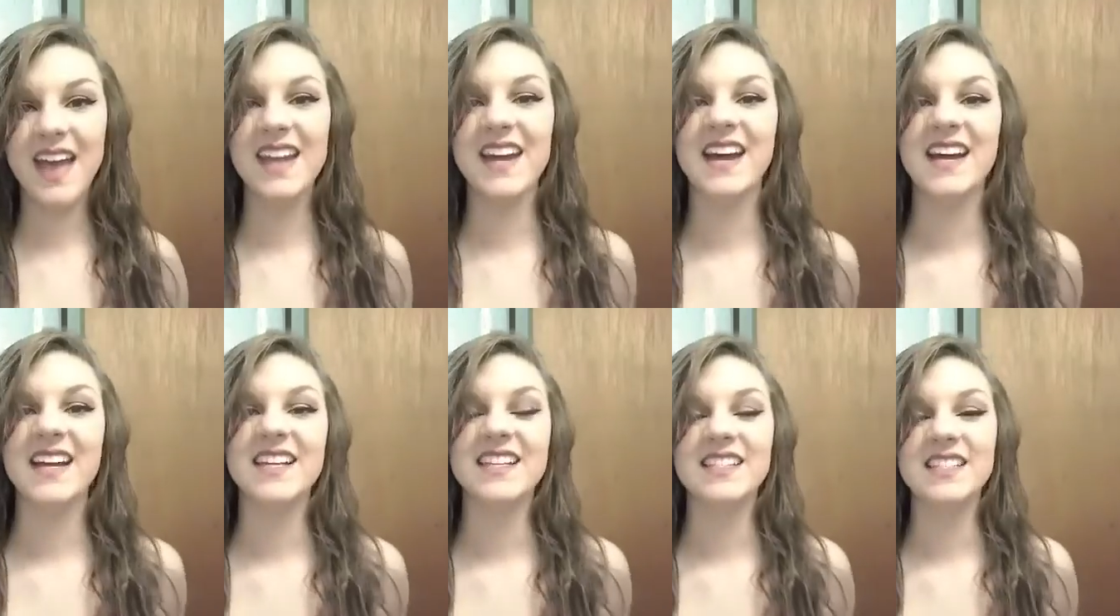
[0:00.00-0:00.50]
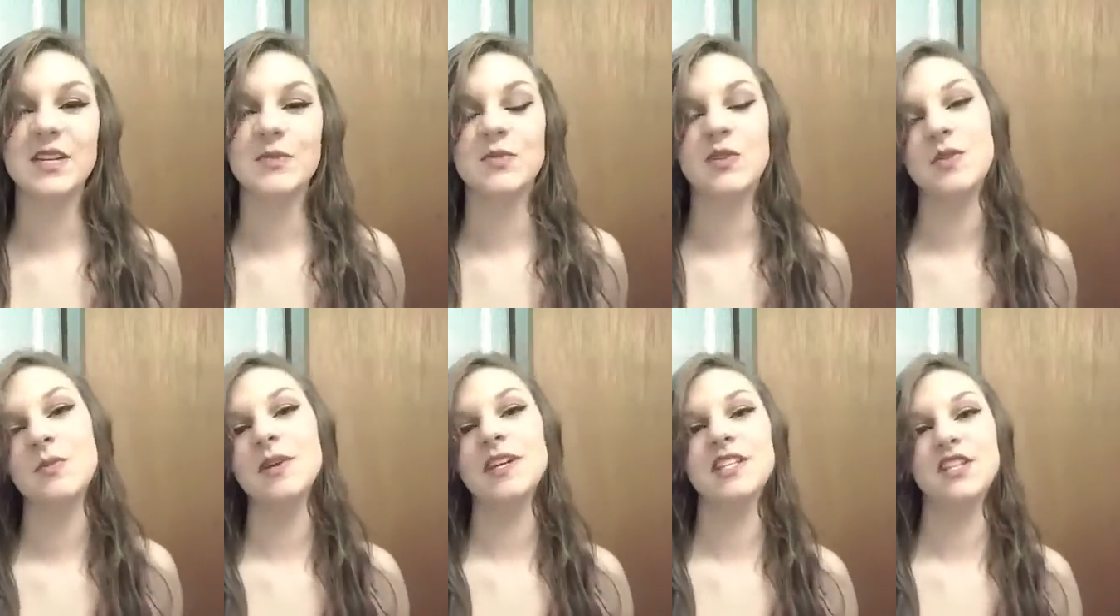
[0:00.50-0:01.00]
Hi guys, I'm
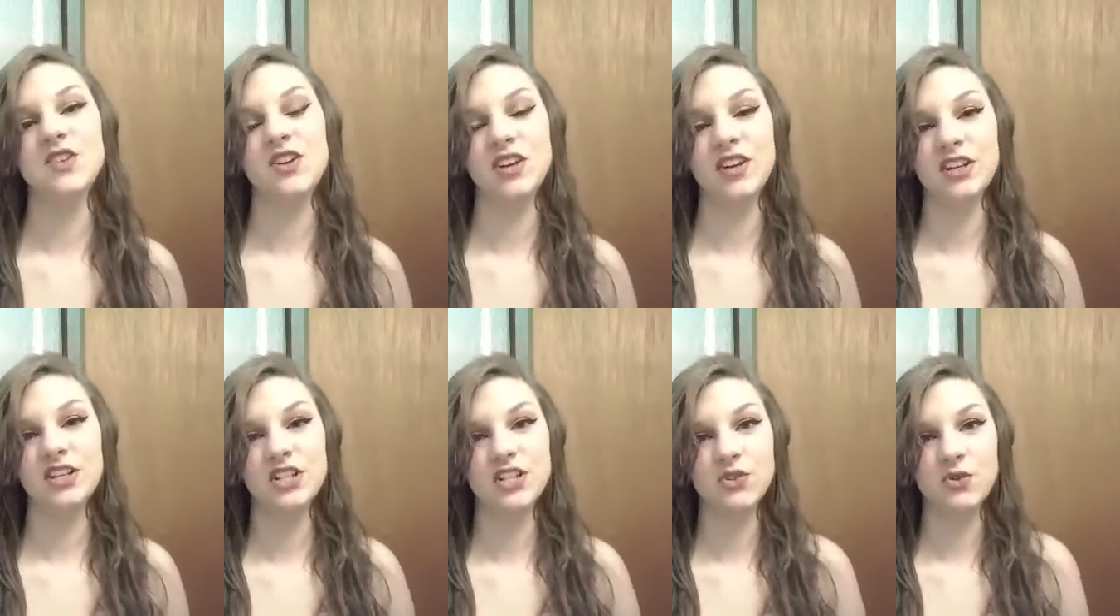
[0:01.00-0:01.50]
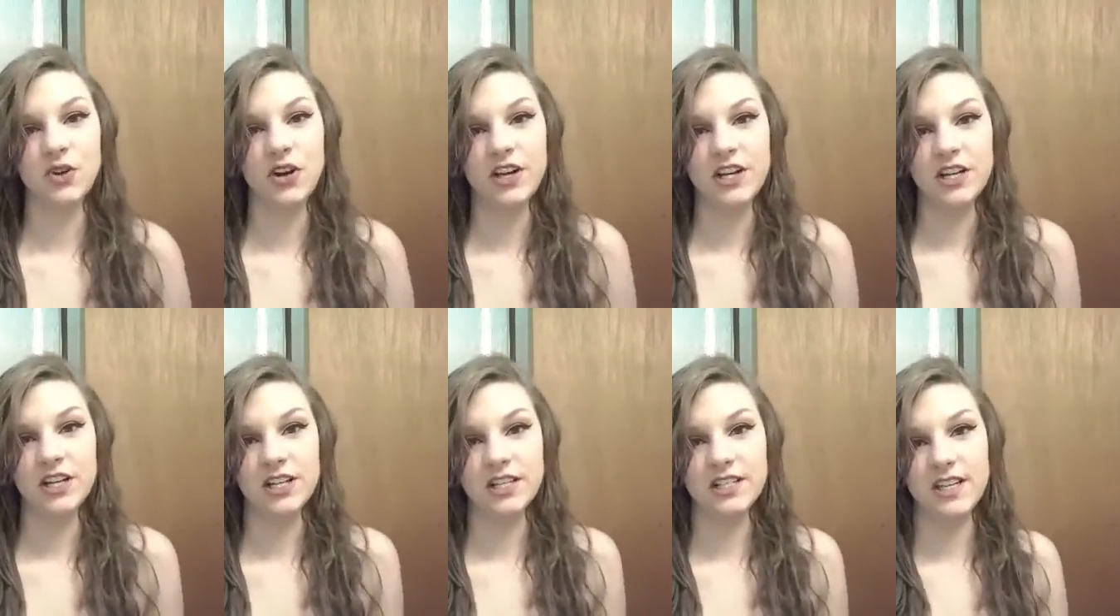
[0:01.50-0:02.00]
going to be doing a
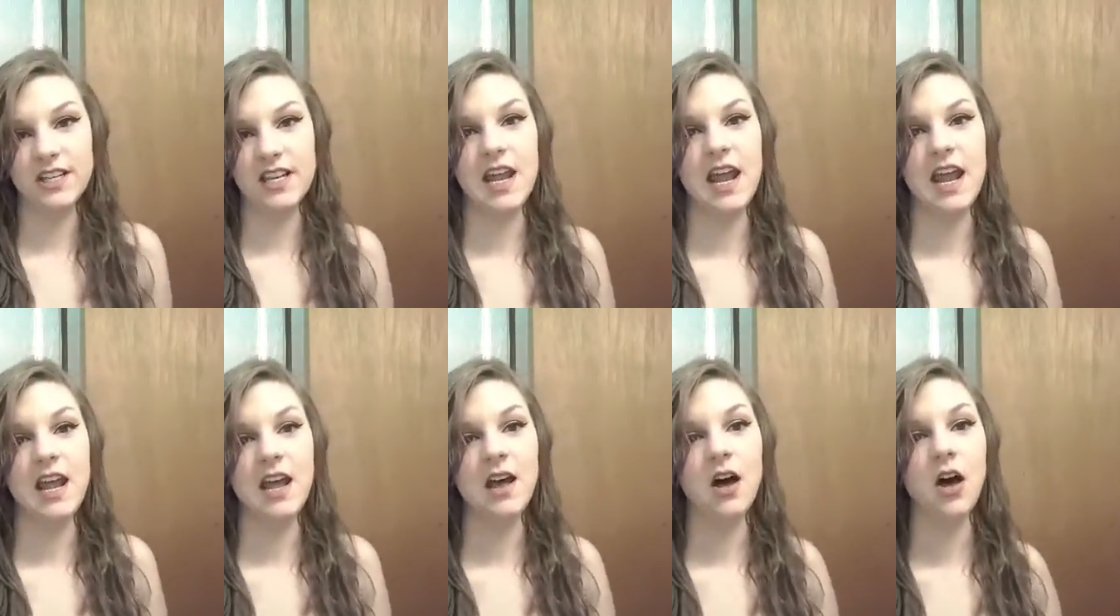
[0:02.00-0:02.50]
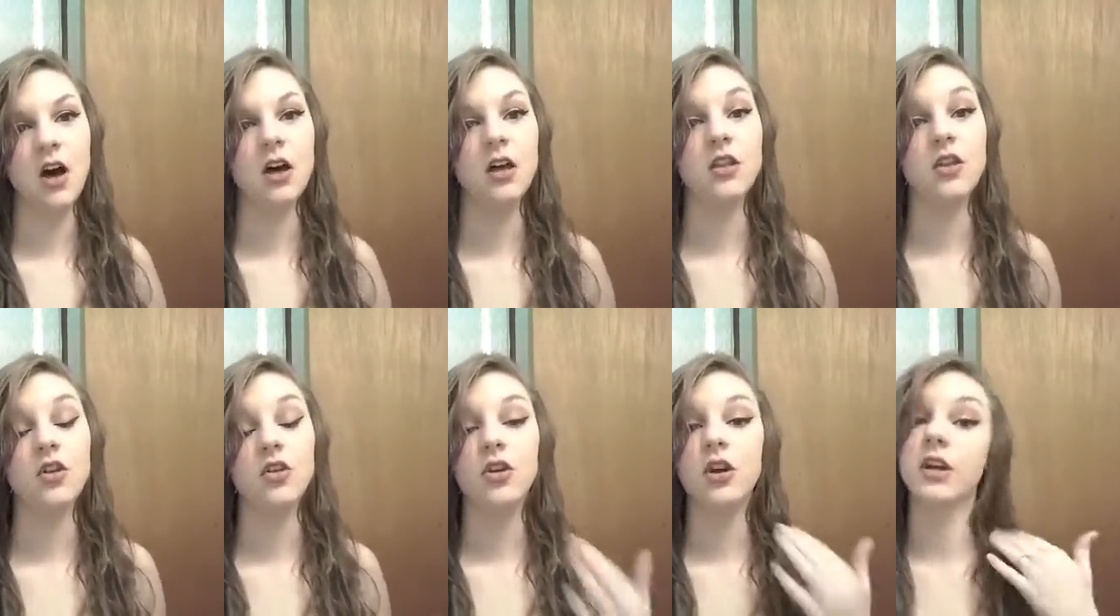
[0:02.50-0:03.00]
tutorial today
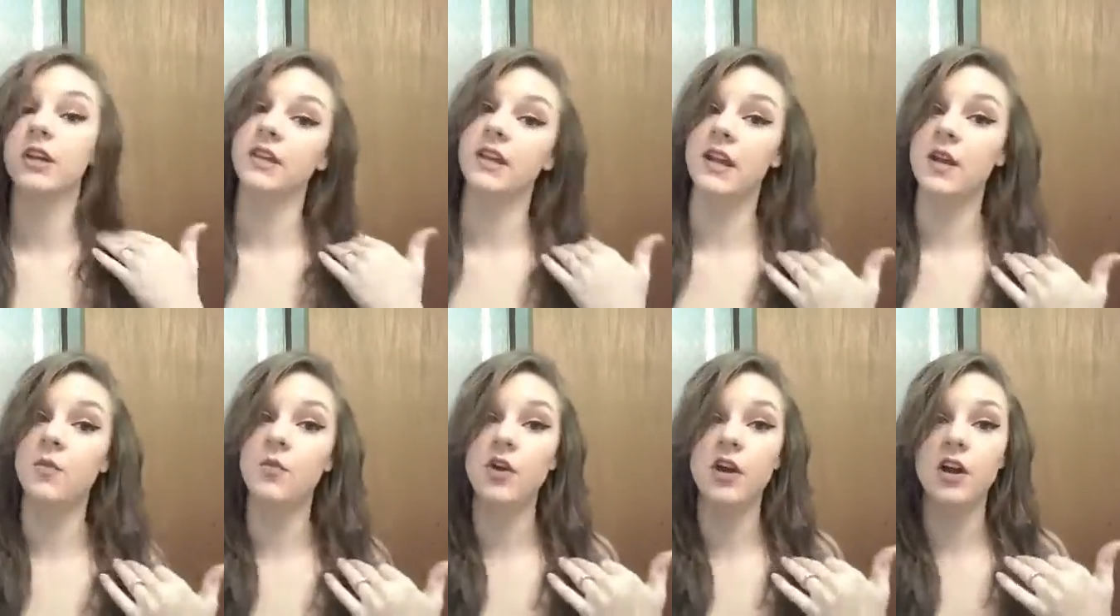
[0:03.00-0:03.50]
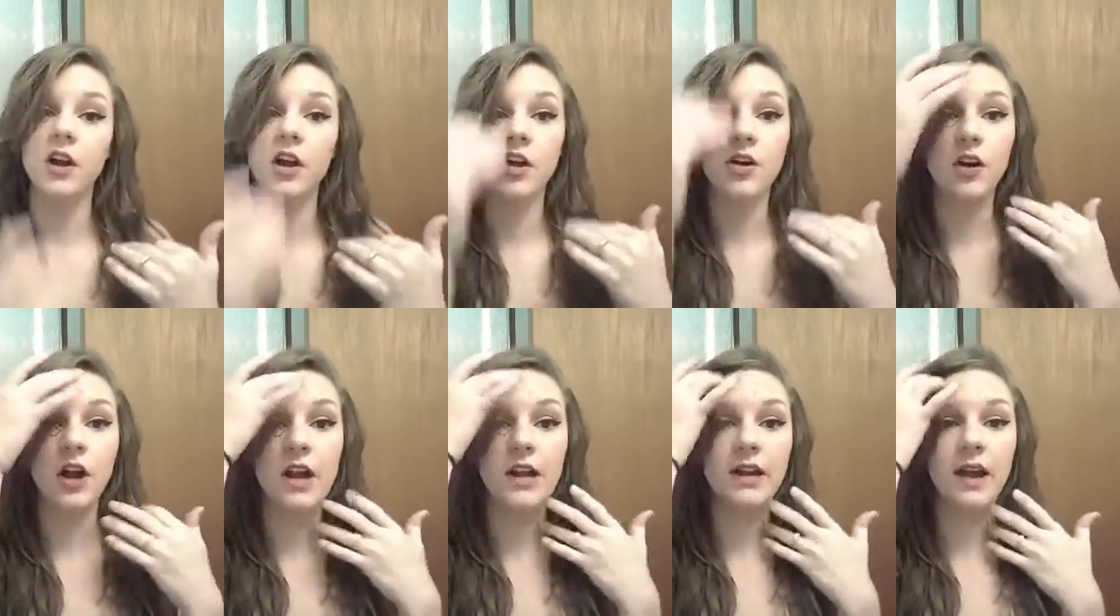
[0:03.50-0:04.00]
on the look that I'm
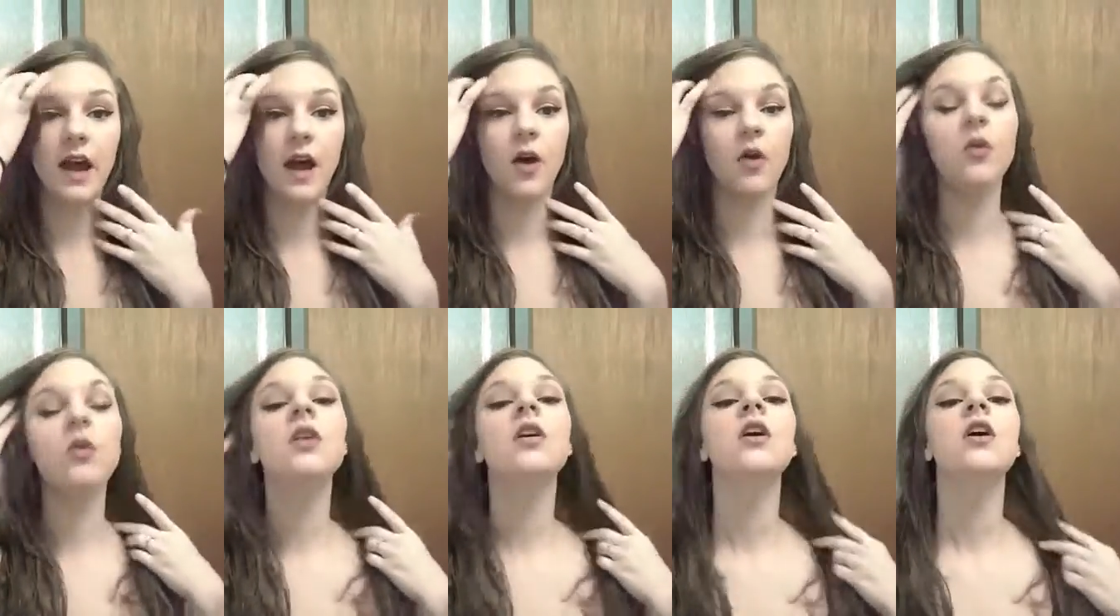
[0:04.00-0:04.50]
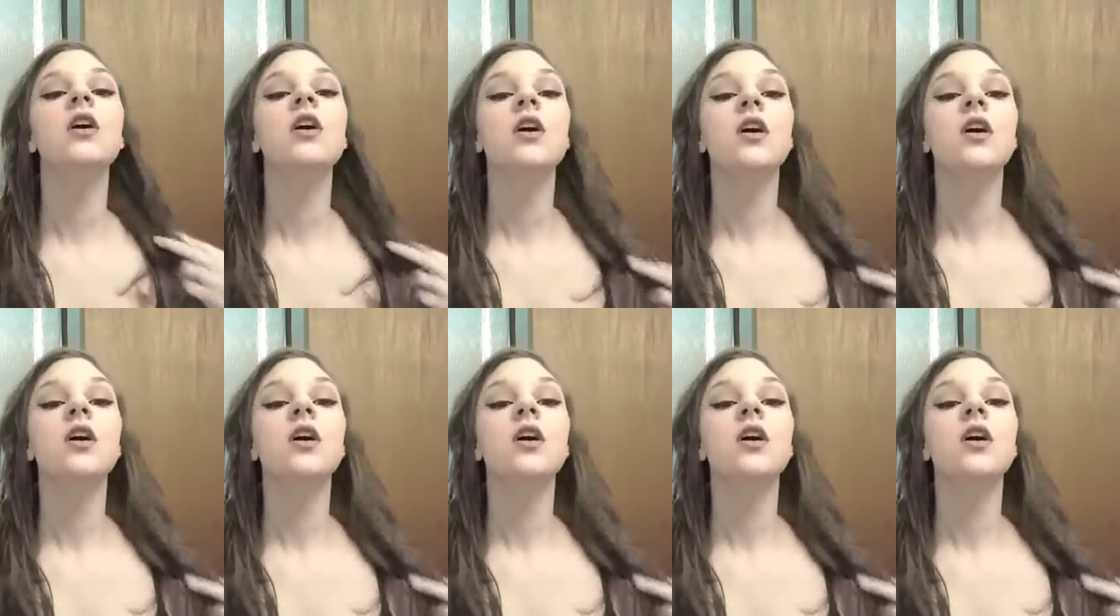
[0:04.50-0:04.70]
wearing right now.